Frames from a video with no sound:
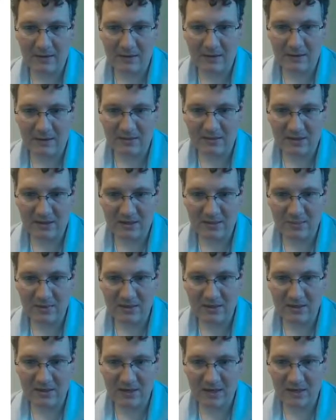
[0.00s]
it's going to be
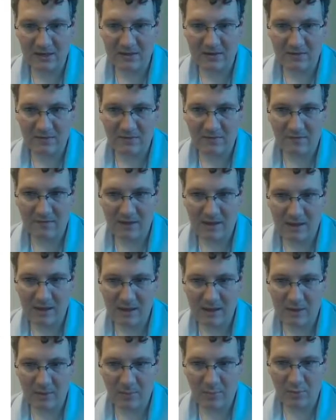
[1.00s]
negative
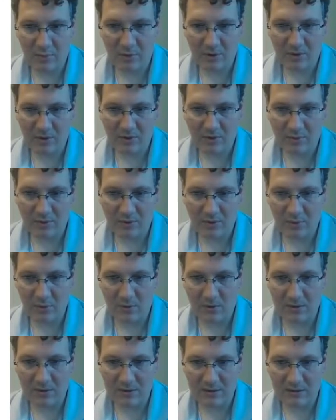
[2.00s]

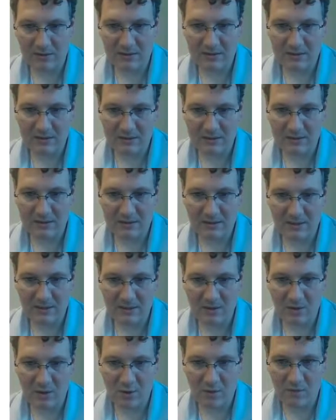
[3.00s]
8.31
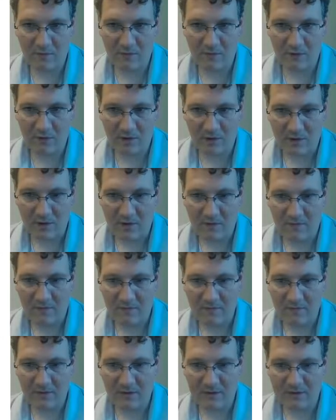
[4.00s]
t over
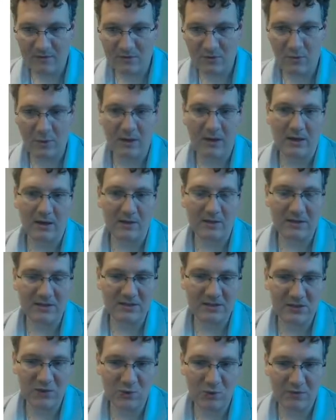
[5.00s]
v squared. That's
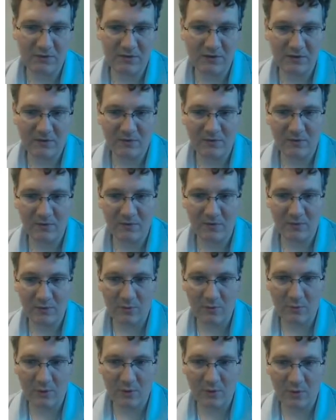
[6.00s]
the derivative,
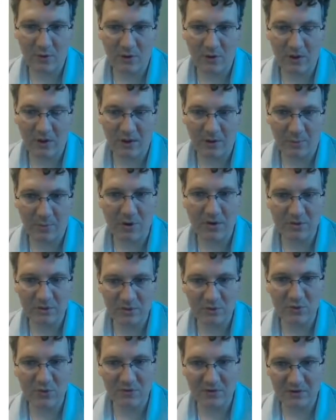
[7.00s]
partial
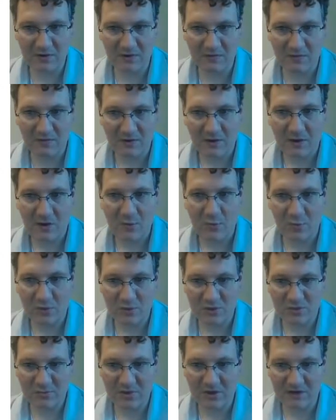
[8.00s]
derivative with
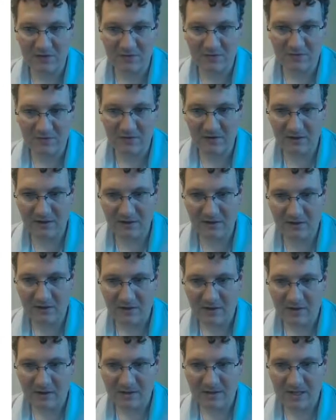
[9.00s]
respect to v,
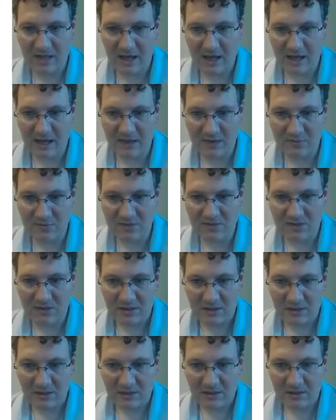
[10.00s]
times
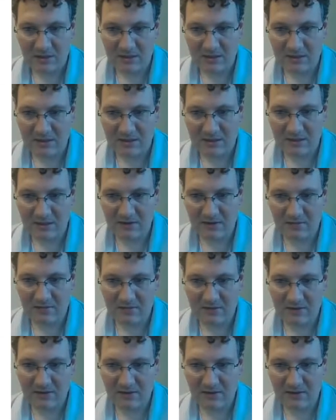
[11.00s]

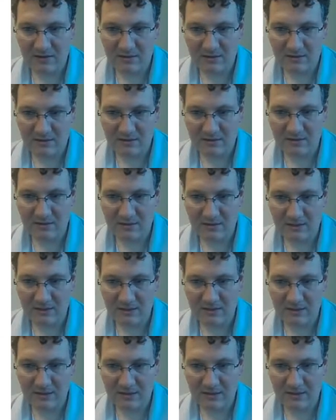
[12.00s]
dv
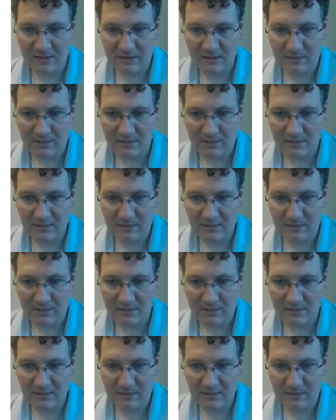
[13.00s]
dt.